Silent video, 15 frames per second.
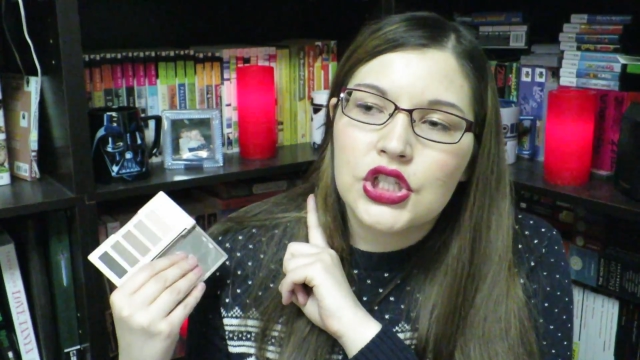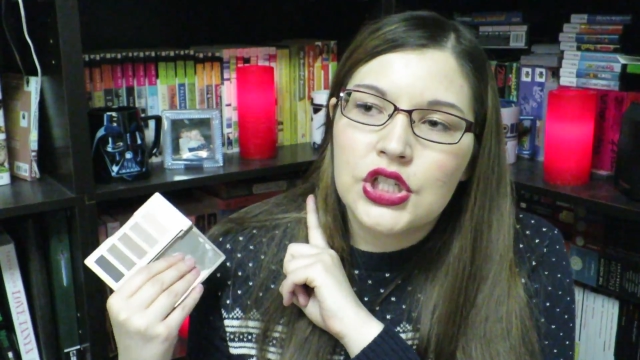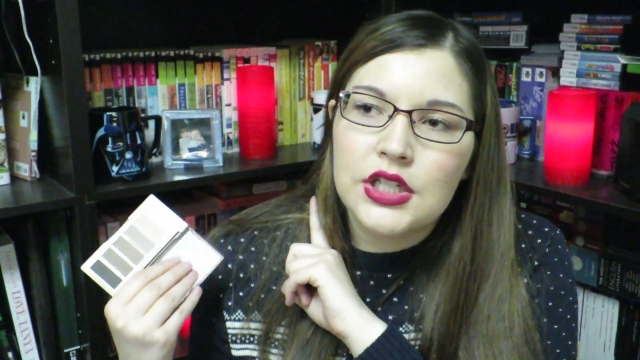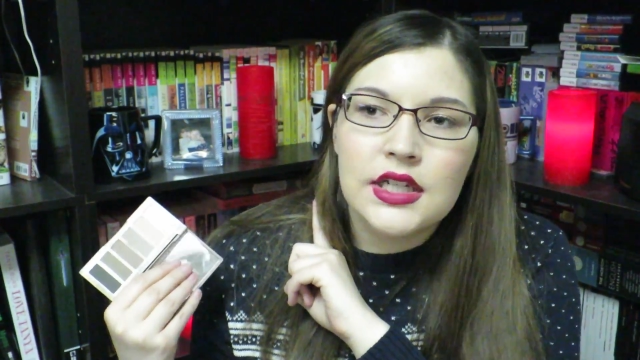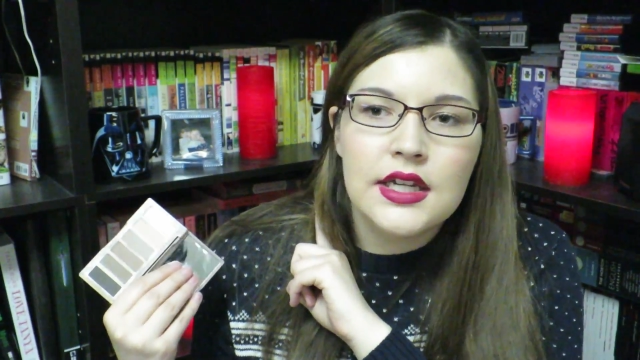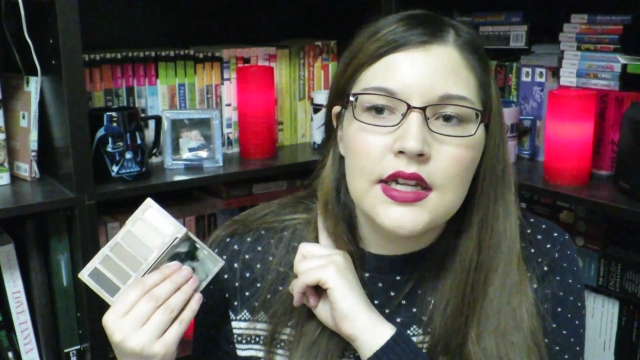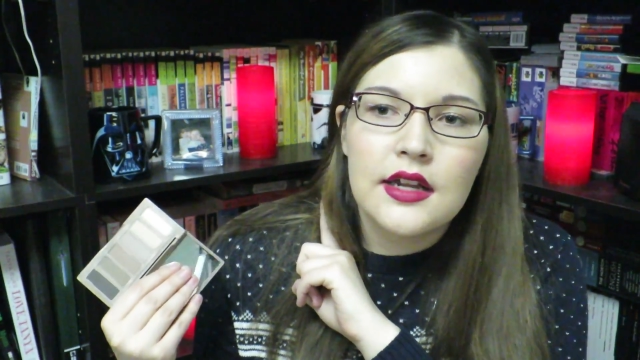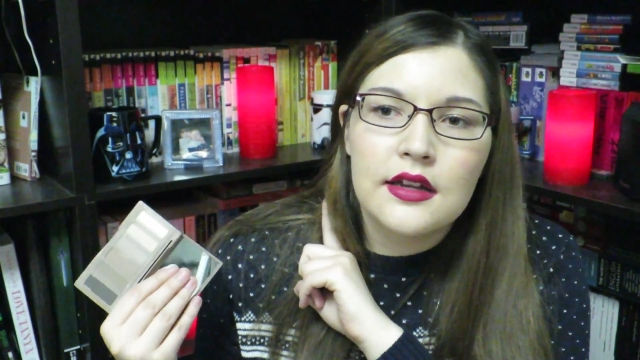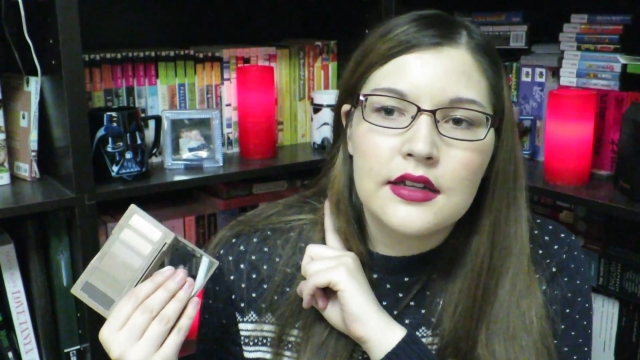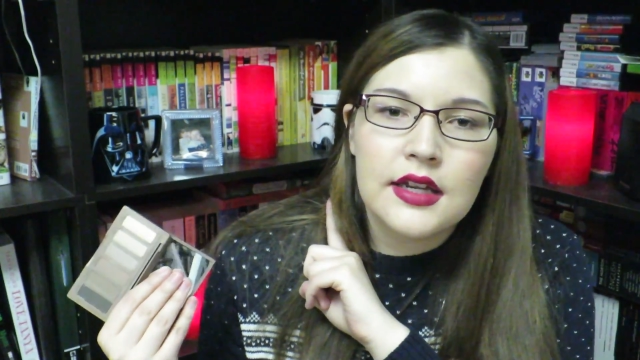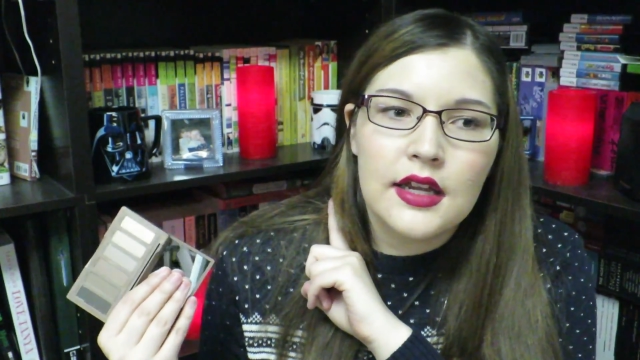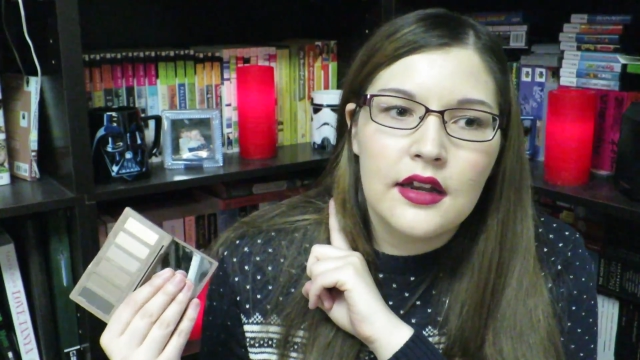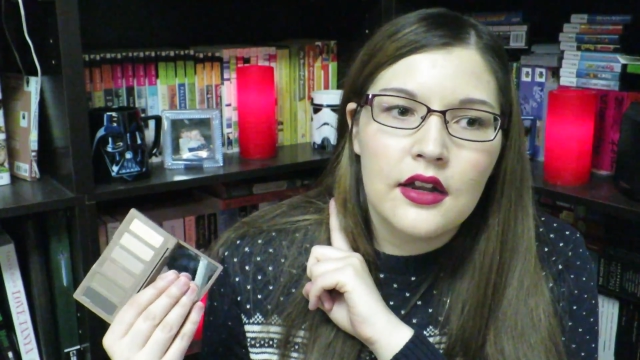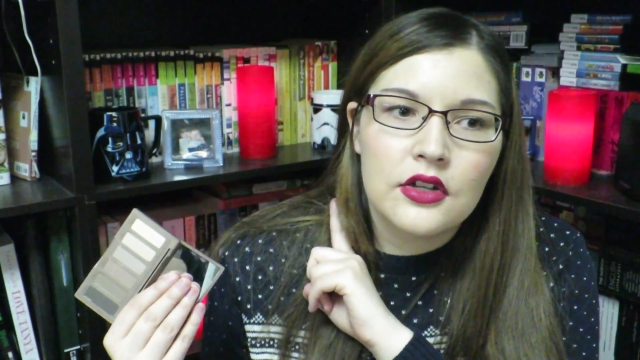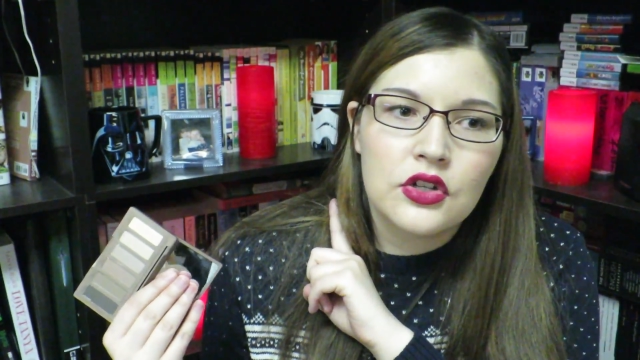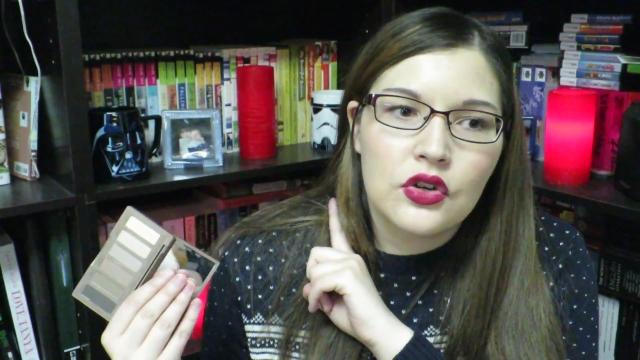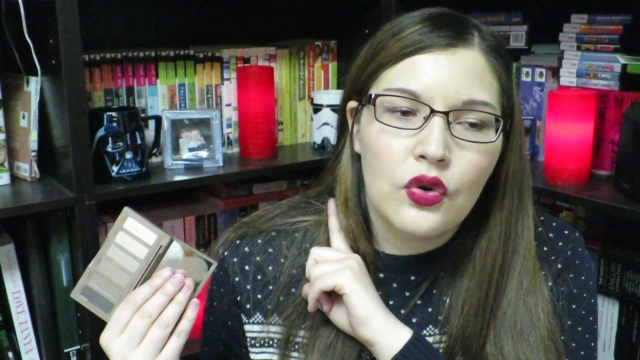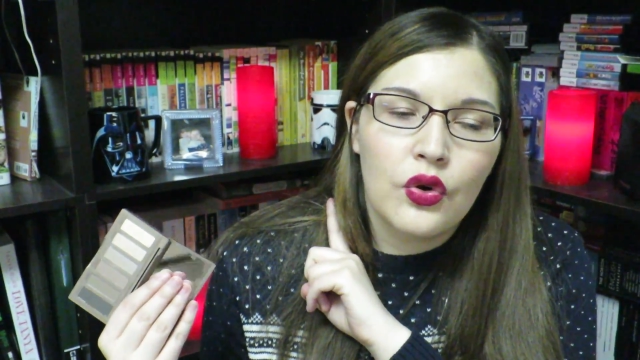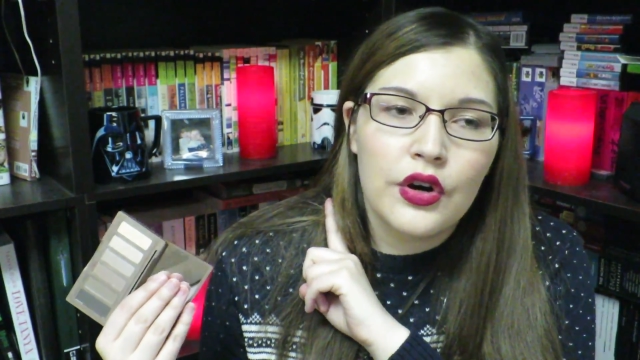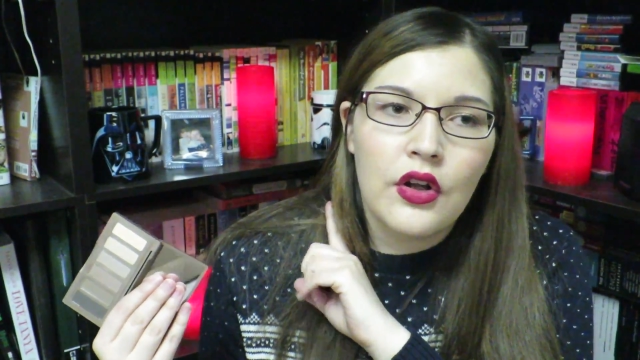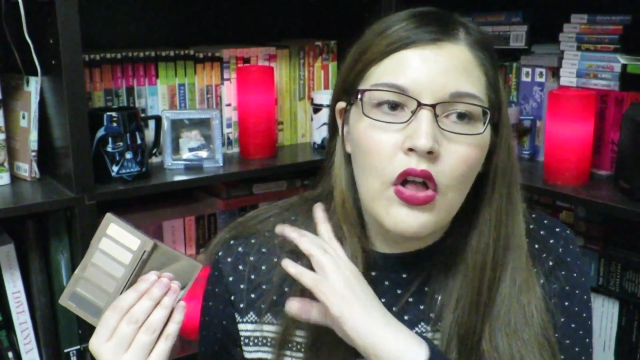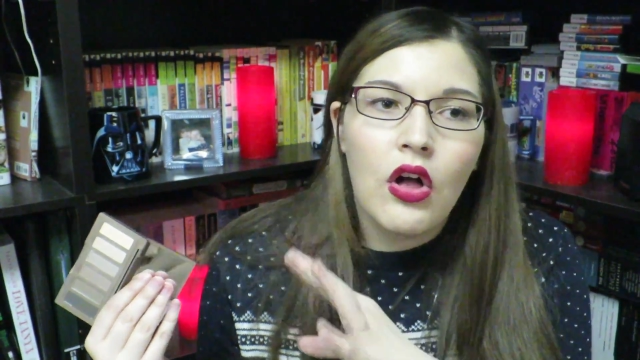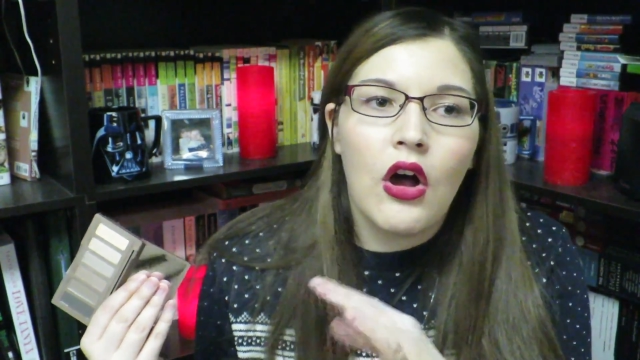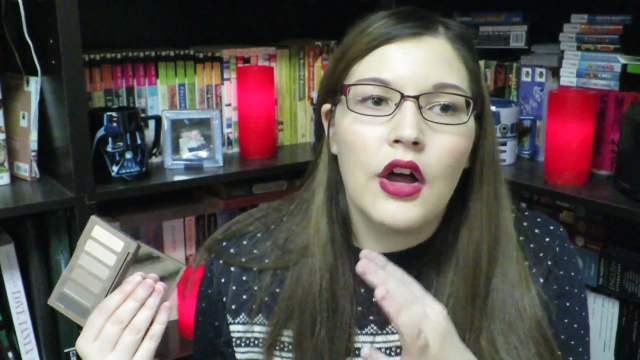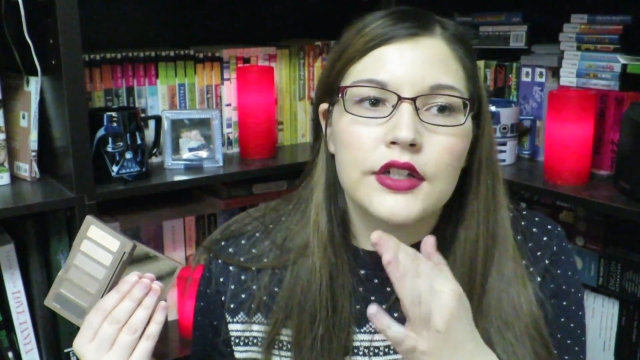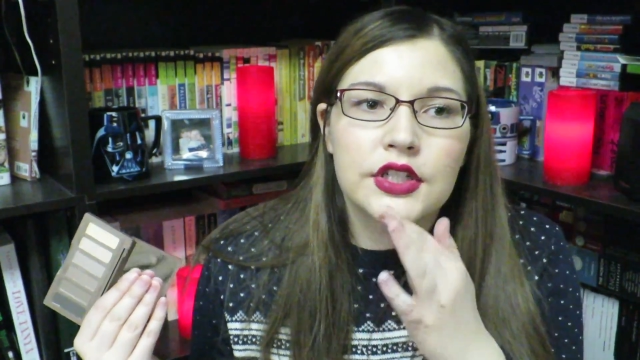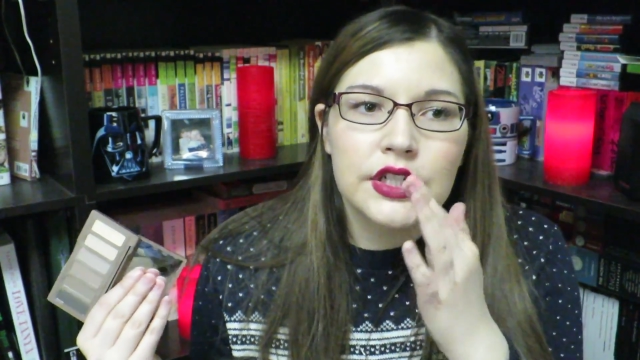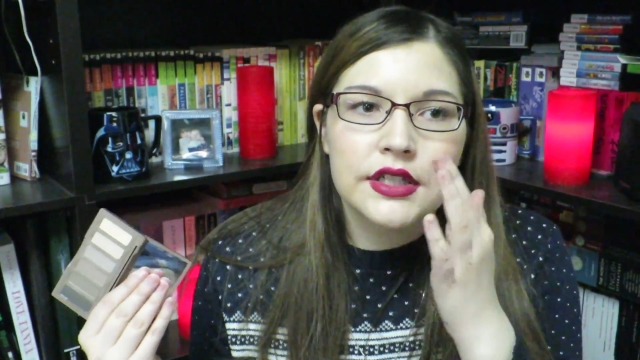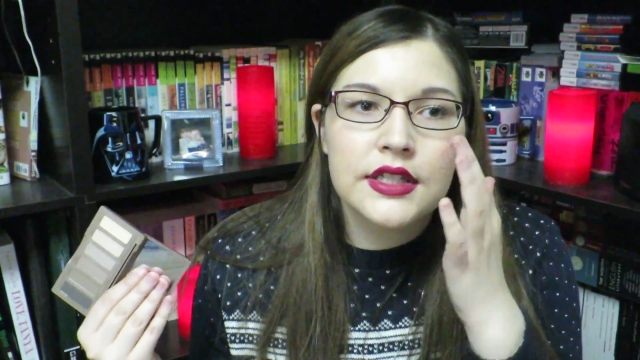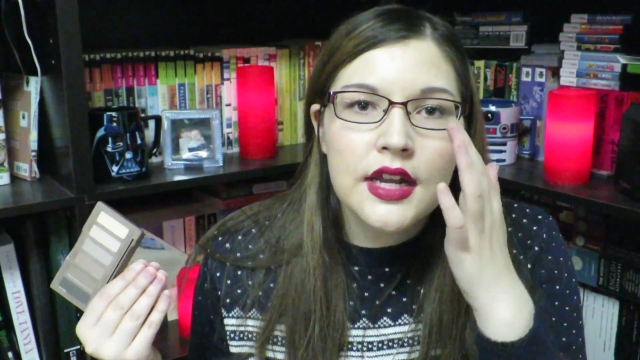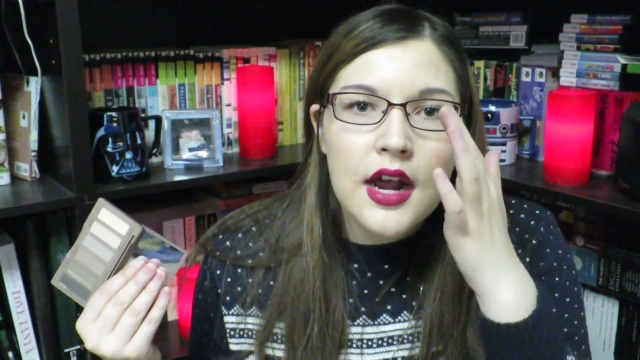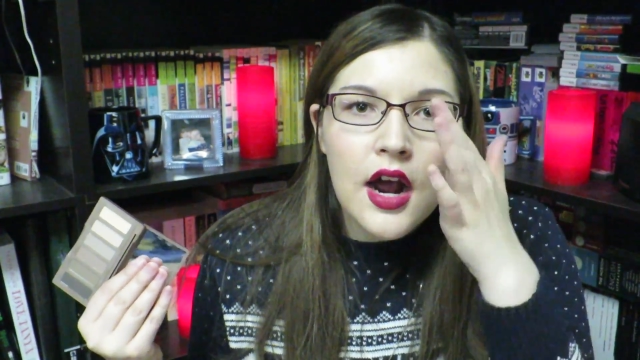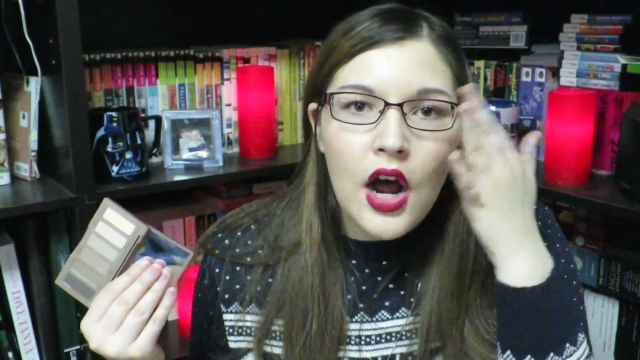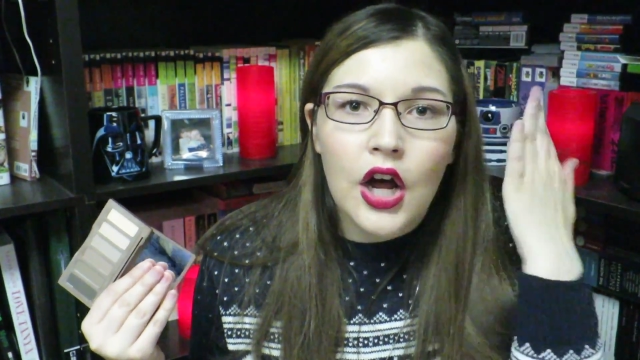she did a tutorial on just